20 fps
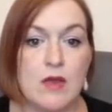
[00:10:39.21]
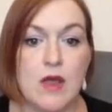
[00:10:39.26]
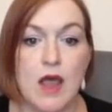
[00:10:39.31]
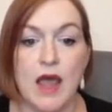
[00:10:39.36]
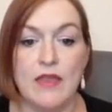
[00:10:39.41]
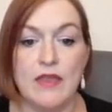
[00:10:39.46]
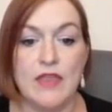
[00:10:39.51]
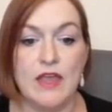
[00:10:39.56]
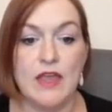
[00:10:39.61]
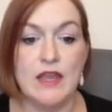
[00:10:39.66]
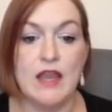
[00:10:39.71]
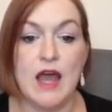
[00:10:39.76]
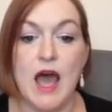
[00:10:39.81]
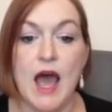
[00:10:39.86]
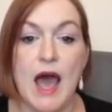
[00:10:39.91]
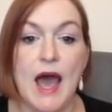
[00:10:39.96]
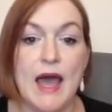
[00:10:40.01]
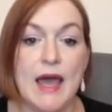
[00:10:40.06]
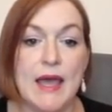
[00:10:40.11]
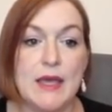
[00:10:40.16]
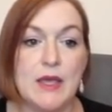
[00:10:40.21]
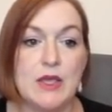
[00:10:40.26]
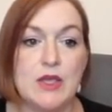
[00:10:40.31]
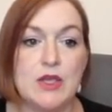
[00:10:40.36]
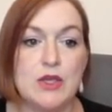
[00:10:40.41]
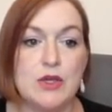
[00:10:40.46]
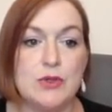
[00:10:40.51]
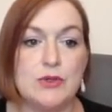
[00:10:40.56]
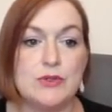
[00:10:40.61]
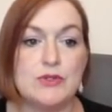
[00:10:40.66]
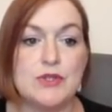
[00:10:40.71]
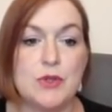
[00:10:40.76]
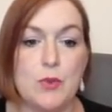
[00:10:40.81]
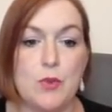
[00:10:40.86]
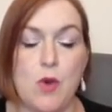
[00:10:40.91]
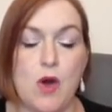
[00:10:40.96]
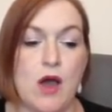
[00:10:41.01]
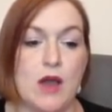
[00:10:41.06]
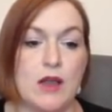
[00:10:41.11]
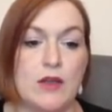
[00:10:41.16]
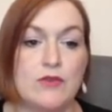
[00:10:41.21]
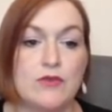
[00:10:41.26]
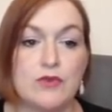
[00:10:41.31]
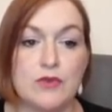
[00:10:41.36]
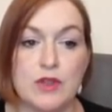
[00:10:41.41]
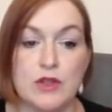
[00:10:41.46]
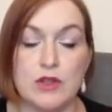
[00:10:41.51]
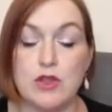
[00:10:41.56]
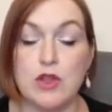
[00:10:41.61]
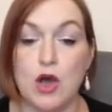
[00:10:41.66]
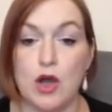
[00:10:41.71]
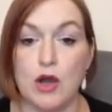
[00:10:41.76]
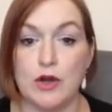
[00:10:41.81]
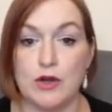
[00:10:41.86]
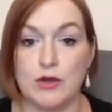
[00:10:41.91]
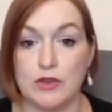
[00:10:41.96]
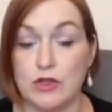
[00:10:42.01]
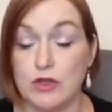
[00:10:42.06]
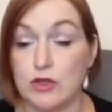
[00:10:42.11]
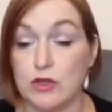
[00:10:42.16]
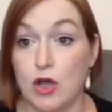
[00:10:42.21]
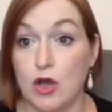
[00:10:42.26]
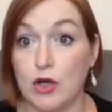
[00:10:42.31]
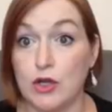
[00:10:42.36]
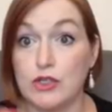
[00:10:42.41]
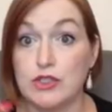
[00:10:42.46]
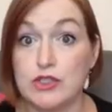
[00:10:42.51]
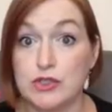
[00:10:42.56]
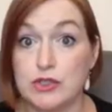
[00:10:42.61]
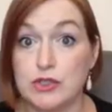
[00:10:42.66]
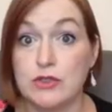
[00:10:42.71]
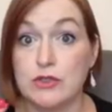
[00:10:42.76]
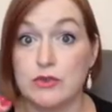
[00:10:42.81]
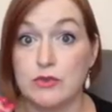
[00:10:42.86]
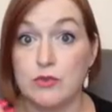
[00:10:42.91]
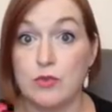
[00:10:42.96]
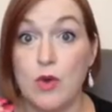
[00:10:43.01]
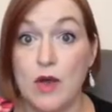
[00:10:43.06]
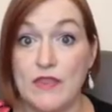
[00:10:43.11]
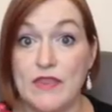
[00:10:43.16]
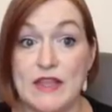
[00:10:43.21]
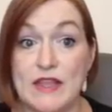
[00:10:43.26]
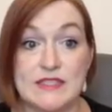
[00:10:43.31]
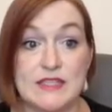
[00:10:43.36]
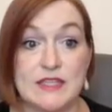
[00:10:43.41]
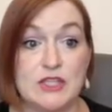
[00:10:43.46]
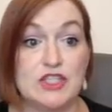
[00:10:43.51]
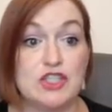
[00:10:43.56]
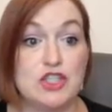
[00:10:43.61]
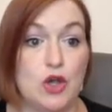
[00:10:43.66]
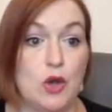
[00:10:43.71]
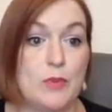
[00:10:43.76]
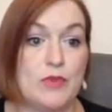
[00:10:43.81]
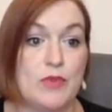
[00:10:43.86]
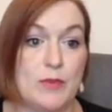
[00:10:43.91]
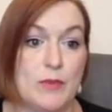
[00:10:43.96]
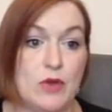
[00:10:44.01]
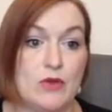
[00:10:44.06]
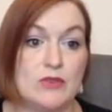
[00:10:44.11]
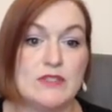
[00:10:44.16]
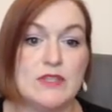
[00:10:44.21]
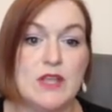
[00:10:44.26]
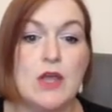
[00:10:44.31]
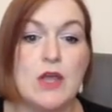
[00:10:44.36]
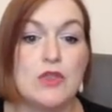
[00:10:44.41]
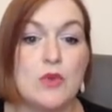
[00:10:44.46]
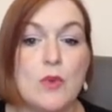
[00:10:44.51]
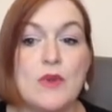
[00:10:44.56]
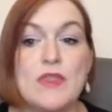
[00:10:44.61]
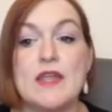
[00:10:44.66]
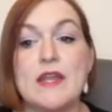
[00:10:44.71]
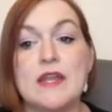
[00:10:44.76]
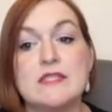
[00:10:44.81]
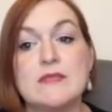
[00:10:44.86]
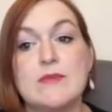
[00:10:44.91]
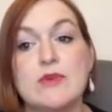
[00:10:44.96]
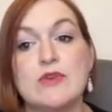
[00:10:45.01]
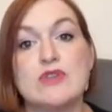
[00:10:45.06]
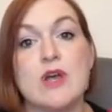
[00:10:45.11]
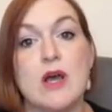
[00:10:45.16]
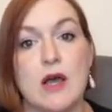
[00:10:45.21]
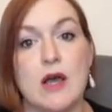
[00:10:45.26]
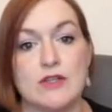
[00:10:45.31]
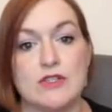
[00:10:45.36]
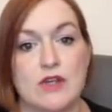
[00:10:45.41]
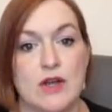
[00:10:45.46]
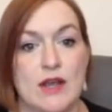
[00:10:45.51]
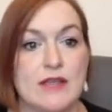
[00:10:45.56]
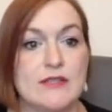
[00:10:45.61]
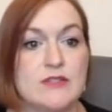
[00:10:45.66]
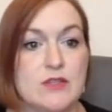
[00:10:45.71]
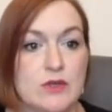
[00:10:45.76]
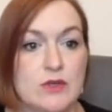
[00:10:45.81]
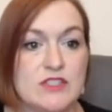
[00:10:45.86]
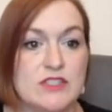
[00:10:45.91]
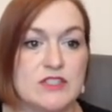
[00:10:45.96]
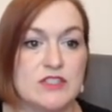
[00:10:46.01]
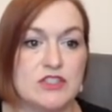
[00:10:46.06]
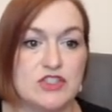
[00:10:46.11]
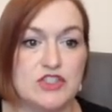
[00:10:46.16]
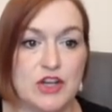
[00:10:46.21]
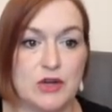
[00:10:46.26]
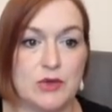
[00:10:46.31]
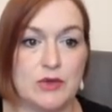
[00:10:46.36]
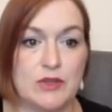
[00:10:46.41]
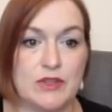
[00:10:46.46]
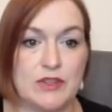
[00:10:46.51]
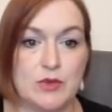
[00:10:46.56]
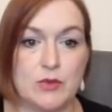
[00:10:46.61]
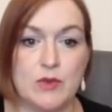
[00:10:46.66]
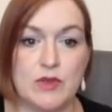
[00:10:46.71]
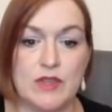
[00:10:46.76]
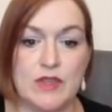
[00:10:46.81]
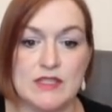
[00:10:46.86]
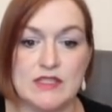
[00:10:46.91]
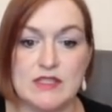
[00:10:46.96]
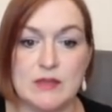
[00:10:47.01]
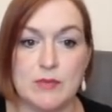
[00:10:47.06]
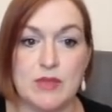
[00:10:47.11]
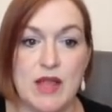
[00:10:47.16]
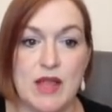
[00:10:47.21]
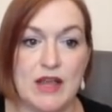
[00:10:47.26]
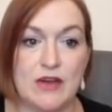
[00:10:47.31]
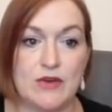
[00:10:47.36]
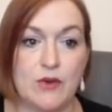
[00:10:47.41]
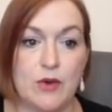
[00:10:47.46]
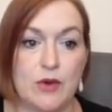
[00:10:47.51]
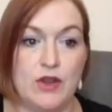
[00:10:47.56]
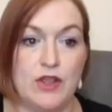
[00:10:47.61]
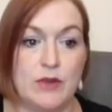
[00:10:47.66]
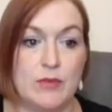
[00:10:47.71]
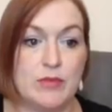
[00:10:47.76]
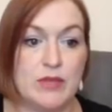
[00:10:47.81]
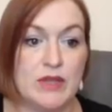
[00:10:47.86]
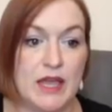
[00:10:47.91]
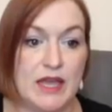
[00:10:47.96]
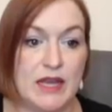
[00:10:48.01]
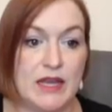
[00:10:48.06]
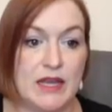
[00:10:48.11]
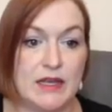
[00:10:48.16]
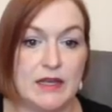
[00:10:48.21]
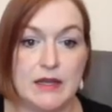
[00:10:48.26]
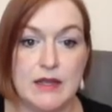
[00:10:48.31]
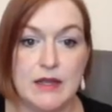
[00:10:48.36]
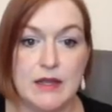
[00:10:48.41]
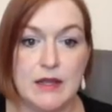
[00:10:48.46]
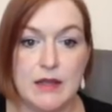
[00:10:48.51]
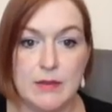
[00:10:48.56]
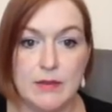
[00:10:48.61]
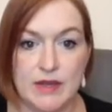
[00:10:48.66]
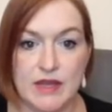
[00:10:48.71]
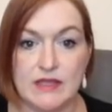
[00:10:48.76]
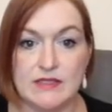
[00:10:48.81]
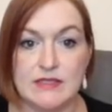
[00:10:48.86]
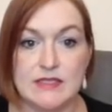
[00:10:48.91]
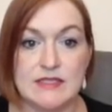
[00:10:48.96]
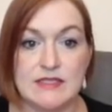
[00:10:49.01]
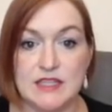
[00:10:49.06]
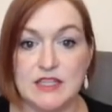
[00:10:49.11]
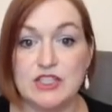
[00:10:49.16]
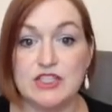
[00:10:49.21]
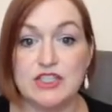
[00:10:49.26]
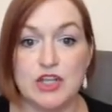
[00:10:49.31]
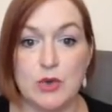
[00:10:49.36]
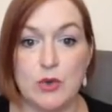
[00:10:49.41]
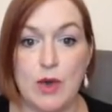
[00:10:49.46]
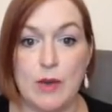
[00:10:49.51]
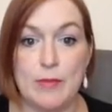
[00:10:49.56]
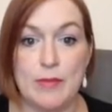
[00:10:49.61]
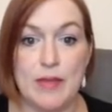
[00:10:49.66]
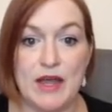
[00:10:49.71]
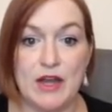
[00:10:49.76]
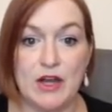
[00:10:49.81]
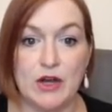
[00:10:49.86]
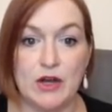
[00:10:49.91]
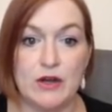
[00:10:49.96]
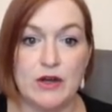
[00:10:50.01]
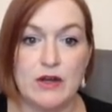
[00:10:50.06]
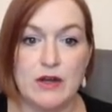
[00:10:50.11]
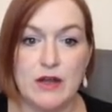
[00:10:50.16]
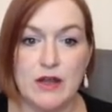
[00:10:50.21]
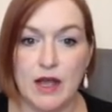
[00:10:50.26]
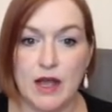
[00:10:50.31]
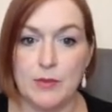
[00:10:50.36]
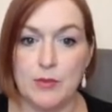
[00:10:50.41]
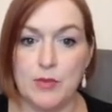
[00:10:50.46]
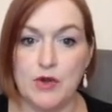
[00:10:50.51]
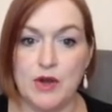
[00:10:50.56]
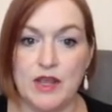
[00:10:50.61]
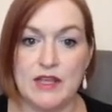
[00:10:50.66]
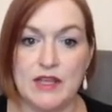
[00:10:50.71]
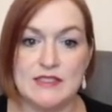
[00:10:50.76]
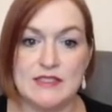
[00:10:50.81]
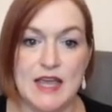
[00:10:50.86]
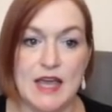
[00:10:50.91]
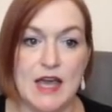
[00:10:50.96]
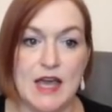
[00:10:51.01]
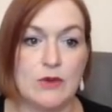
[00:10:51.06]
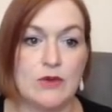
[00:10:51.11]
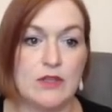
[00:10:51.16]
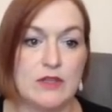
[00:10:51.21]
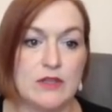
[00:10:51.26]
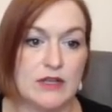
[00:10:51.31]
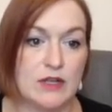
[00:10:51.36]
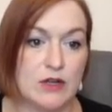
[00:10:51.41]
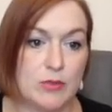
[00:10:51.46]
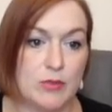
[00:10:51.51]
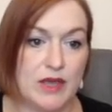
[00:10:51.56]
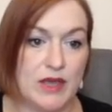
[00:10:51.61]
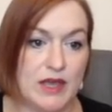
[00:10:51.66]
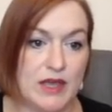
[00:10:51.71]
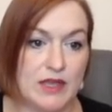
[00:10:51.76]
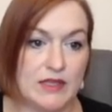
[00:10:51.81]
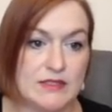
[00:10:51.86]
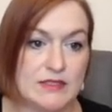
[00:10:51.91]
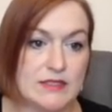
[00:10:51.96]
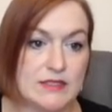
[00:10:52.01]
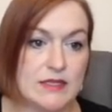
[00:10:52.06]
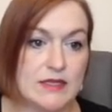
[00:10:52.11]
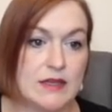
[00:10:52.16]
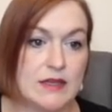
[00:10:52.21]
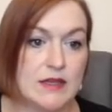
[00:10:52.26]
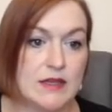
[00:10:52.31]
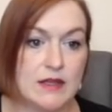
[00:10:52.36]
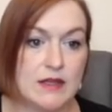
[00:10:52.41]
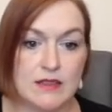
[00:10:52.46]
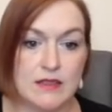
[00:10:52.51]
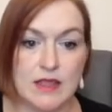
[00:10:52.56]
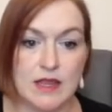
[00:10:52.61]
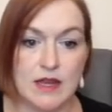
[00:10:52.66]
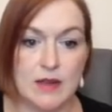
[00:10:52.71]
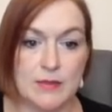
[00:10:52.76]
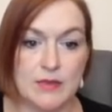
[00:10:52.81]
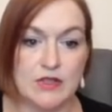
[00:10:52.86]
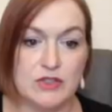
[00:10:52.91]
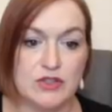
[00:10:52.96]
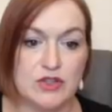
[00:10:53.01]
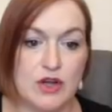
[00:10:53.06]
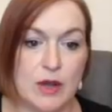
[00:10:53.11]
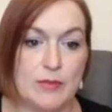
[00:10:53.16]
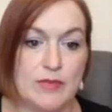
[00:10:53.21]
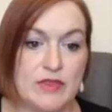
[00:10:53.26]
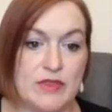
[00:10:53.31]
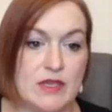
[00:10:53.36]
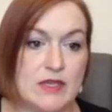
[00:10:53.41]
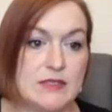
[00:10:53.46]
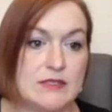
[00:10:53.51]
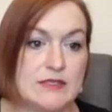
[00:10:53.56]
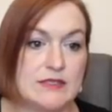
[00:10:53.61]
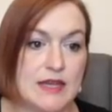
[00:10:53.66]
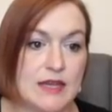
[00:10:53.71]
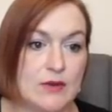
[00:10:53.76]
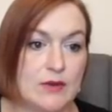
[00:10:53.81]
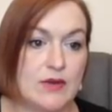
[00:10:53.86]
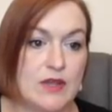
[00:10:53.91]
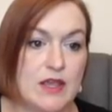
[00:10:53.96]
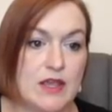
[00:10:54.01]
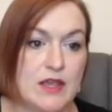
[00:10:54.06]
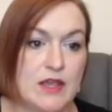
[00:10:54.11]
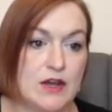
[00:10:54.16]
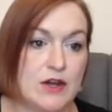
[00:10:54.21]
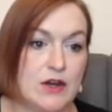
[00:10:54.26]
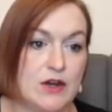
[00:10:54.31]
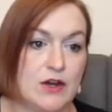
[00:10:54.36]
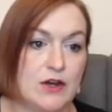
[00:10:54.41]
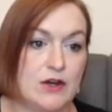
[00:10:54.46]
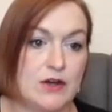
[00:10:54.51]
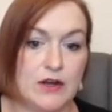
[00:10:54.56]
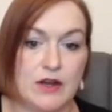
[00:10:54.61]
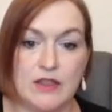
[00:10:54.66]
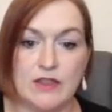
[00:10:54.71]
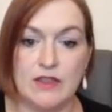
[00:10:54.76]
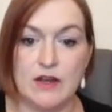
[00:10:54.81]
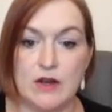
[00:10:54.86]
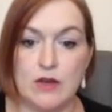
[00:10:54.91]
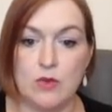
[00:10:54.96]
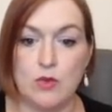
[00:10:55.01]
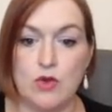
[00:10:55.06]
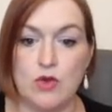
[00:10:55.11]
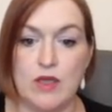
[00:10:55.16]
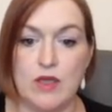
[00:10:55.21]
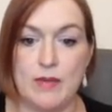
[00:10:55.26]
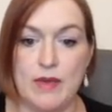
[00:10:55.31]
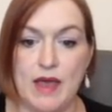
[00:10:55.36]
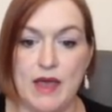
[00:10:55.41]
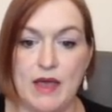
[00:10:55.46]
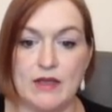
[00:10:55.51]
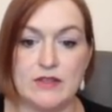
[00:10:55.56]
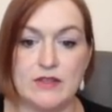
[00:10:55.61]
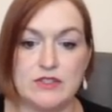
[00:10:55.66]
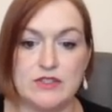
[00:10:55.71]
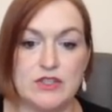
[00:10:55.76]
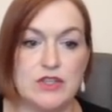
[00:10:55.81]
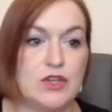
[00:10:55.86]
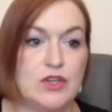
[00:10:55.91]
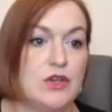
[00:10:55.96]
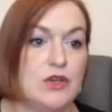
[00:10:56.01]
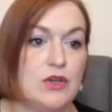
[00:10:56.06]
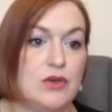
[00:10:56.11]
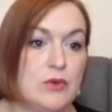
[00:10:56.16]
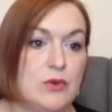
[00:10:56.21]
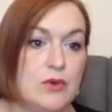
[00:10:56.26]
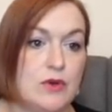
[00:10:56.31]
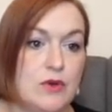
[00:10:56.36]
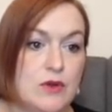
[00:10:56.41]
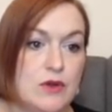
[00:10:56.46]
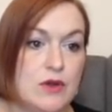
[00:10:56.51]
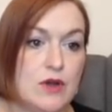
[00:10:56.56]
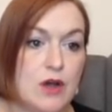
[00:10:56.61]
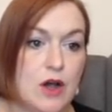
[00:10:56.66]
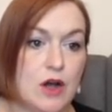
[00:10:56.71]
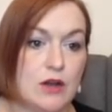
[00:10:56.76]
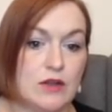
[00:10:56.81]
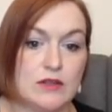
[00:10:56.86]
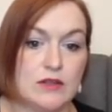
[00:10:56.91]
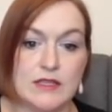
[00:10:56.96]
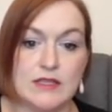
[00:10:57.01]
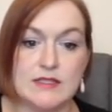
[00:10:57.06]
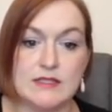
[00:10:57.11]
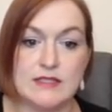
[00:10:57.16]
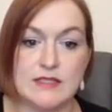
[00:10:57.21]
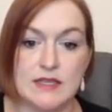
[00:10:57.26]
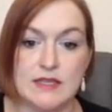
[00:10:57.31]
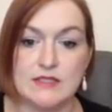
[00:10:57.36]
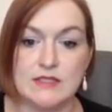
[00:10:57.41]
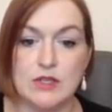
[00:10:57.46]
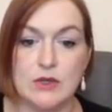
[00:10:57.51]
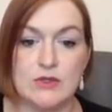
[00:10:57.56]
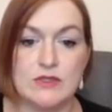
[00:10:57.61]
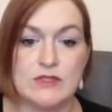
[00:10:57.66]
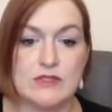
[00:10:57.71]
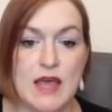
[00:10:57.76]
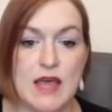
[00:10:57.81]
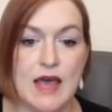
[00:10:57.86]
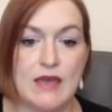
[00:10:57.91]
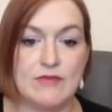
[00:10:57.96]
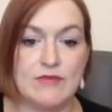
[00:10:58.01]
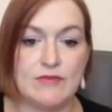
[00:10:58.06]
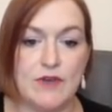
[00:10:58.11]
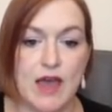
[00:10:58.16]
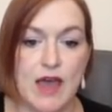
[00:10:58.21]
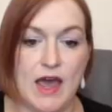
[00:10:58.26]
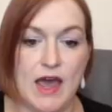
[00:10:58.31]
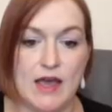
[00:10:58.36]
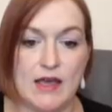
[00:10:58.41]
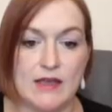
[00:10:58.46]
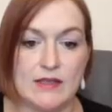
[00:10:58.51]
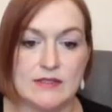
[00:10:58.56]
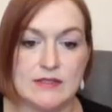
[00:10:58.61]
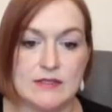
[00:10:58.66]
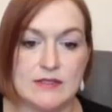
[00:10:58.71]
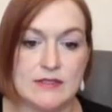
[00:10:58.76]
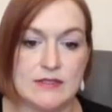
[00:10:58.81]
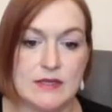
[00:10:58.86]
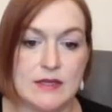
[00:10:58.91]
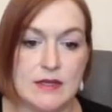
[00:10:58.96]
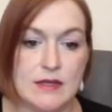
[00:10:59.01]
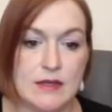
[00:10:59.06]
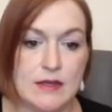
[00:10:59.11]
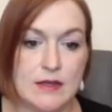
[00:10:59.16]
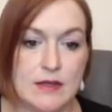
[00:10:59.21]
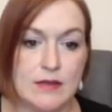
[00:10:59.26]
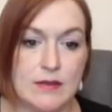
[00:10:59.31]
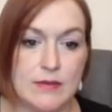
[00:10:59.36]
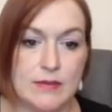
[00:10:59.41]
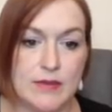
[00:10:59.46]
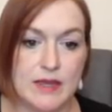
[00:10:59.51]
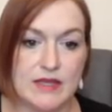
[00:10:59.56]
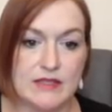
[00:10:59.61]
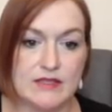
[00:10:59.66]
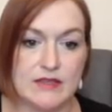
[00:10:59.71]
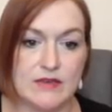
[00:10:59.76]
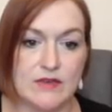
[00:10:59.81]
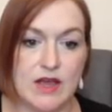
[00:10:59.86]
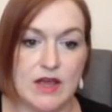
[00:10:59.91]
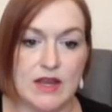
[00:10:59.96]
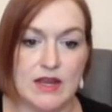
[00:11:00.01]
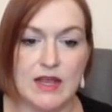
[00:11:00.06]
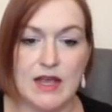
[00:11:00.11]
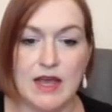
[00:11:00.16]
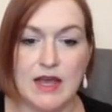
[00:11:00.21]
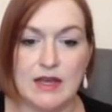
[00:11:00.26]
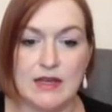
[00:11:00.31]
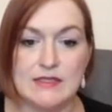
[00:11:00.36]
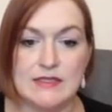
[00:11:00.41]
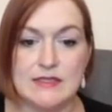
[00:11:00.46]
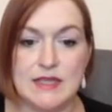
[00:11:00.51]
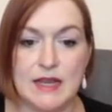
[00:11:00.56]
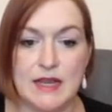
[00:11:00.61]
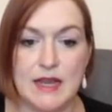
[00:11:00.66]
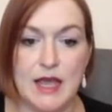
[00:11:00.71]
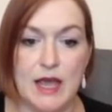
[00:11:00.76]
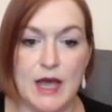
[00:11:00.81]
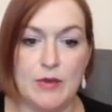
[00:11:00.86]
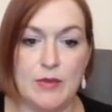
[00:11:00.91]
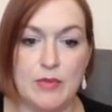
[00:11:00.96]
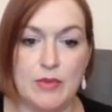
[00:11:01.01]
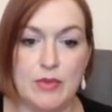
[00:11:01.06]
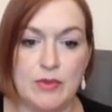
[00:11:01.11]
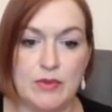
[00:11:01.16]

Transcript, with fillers: And then I use the one for the, lar the large one that's going to show up the most, the one that has the most contrast. So it's generally the one that's the black rhodium plated because it's going to show up better. I bring it down a little bit, then I'm going to drop these down here, and then we'll get back to our listing. So it's that fast because I've got it kind of set up.